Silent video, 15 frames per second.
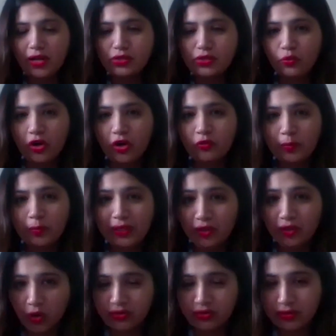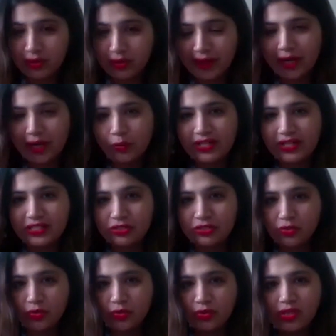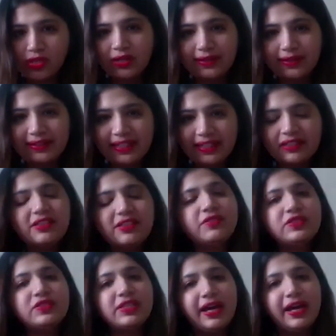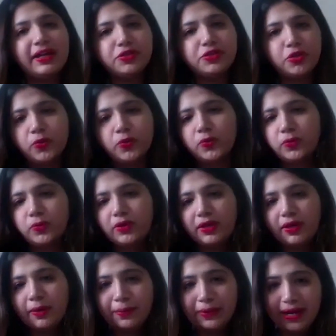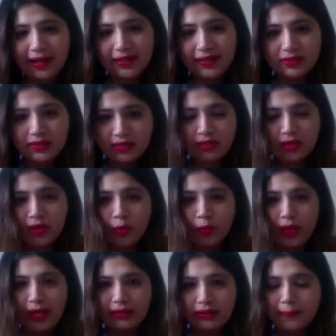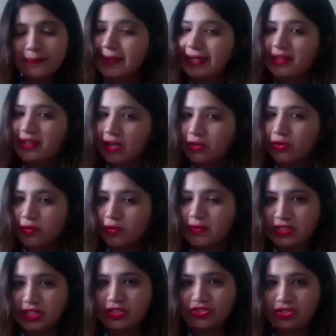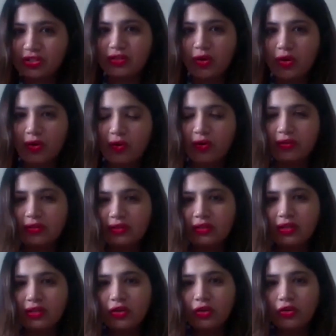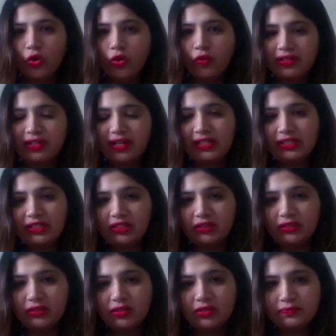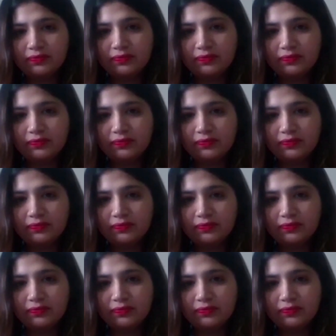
so what would be your advice to creatives and to brands when making a conversation on COVID 19?